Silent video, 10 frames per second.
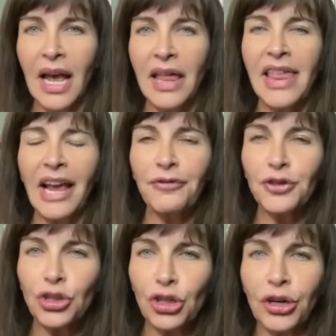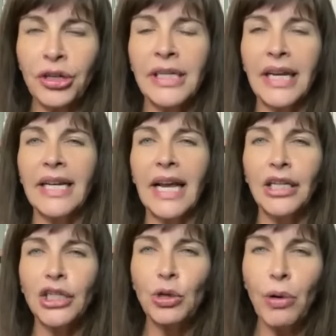They've turned it
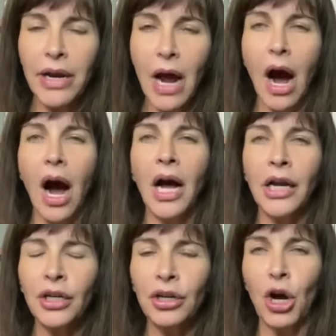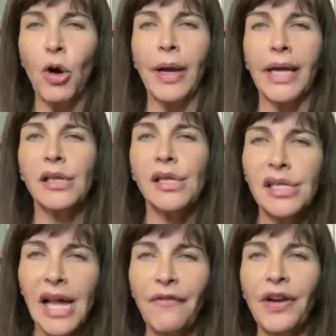into an ongoing
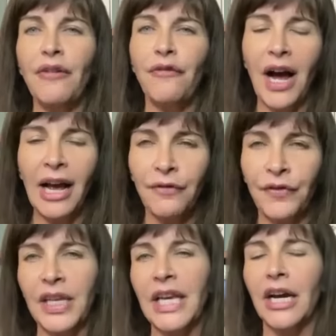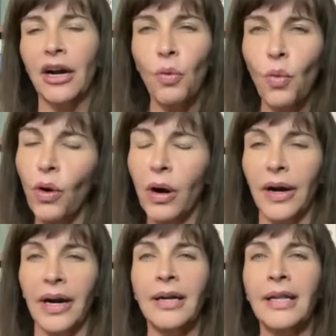75-year
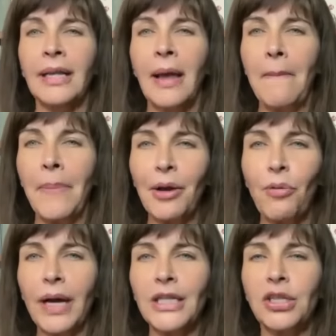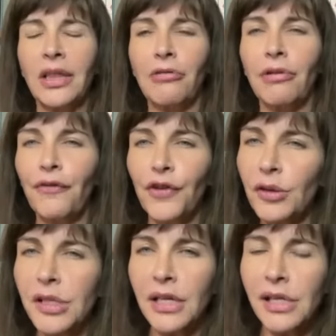war by which they
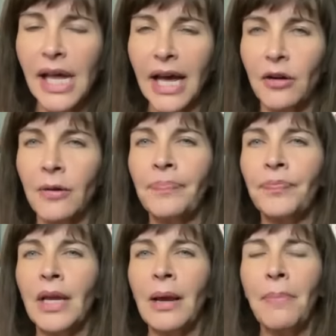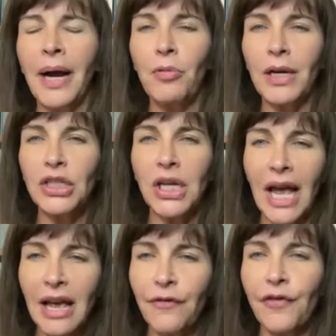refuse to settle, by which
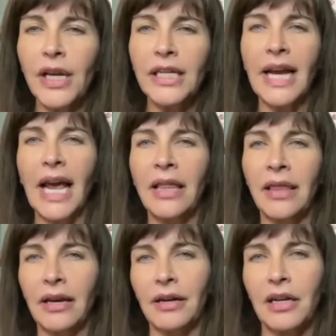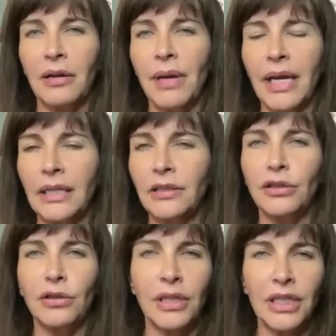every day they are committed
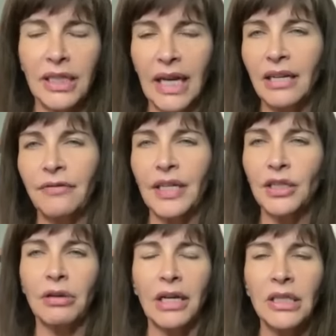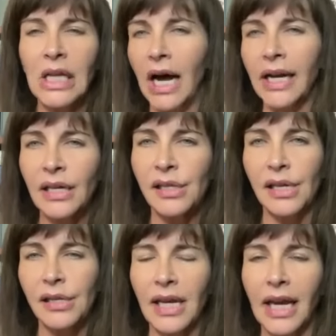to the state of Israel not
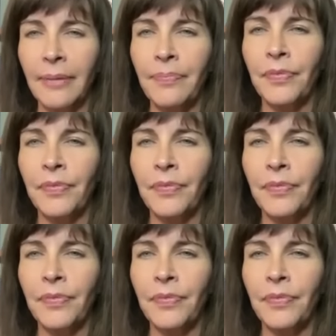existing.